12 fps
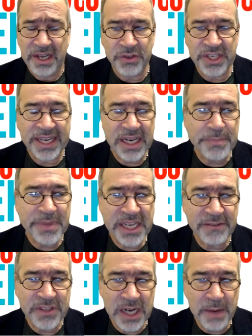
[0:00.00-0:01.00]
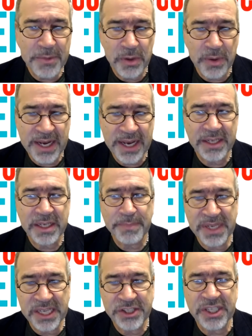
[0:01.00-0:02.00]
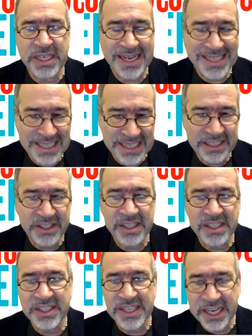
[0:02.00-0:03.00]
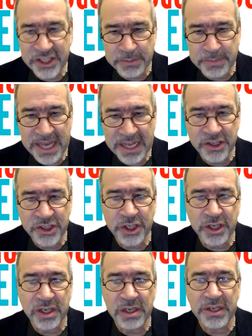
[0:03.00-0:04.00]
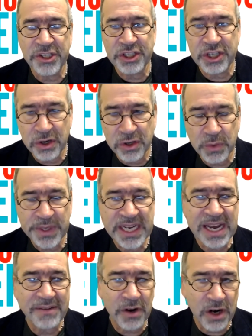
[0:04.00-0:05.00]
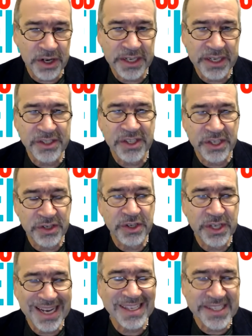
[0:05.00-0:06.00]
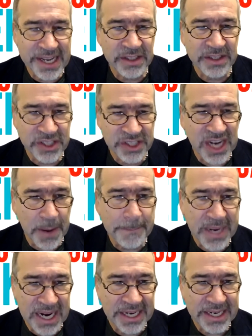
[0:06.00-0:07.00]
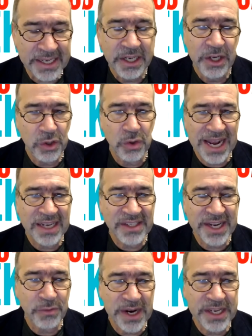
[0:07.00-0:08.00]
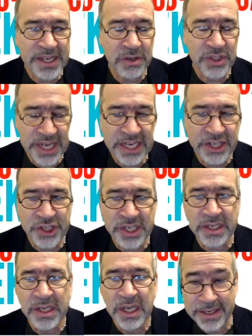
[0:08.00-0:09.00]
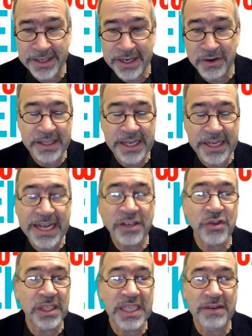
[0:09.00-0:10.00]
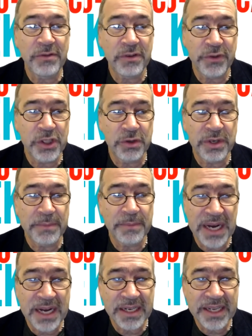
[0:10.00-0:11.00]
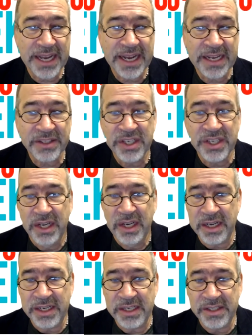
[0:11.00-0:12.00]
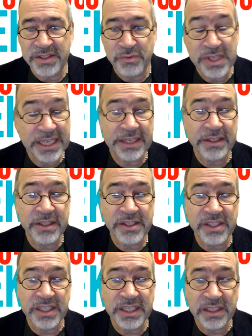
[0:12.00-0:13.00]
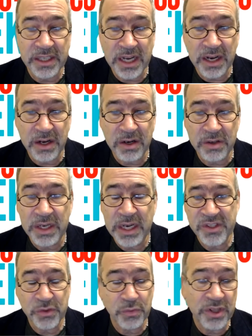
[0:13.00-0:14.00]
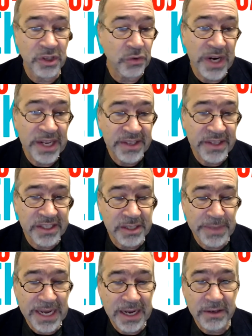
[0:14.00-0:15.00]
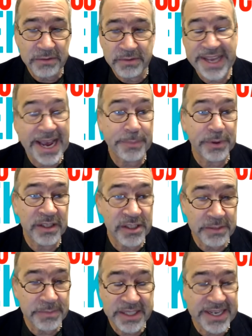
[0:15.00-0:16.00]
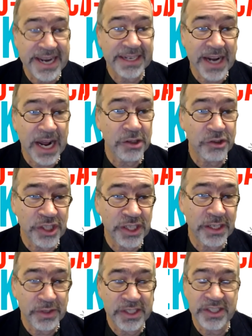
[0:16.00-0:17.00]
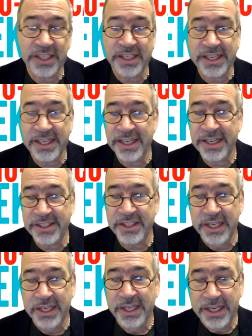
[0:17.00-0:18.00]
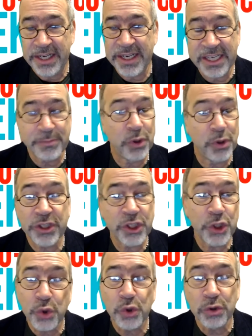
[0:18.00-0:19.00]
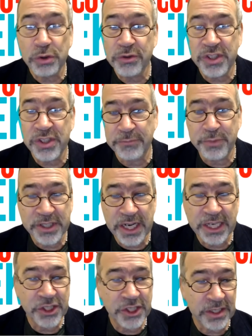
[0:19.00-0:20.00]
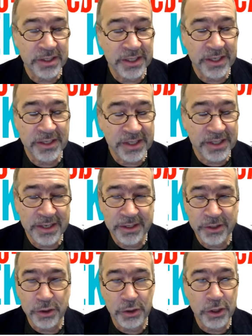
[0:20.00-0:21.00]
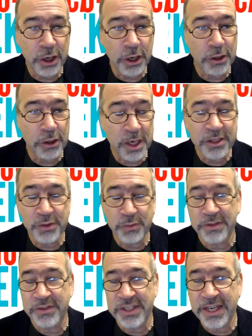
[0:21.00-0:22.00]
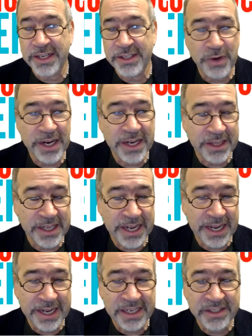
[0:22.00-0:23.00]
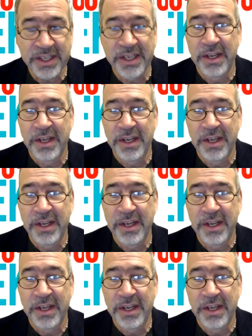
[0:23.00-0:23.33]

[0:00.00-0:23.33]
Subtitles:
to get on PFW, I had to pitch an idea to the station manager and show that we'd have audience. And you got to sell it to somebody who has a radio station. You know, the entry level for doing a podcast is ridiculously low. This is one of the great things about capitalism and technology. It has put the tools of production, as good old Karl Marx would have said, right in the hands